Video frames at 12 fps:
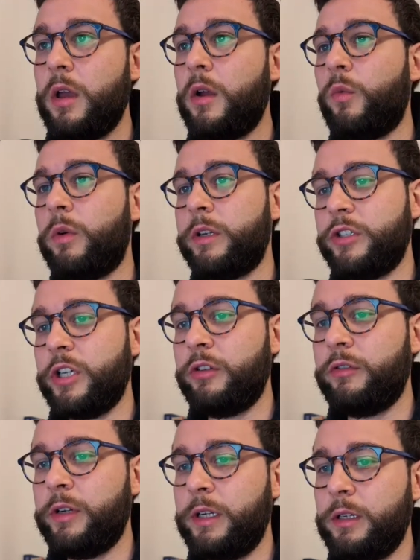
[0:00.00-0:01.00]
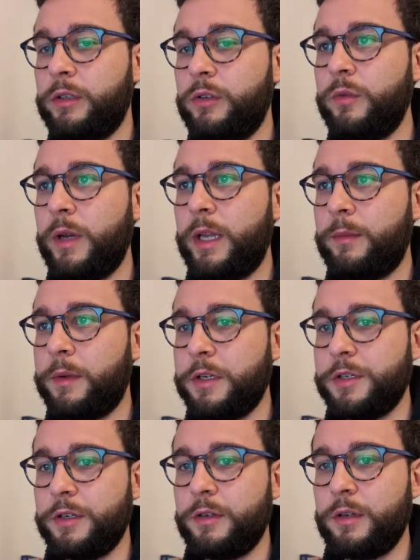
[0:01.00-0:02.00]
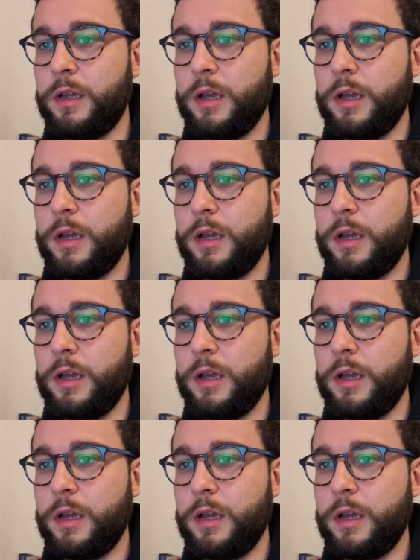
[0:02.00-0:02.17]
when generating a new animation.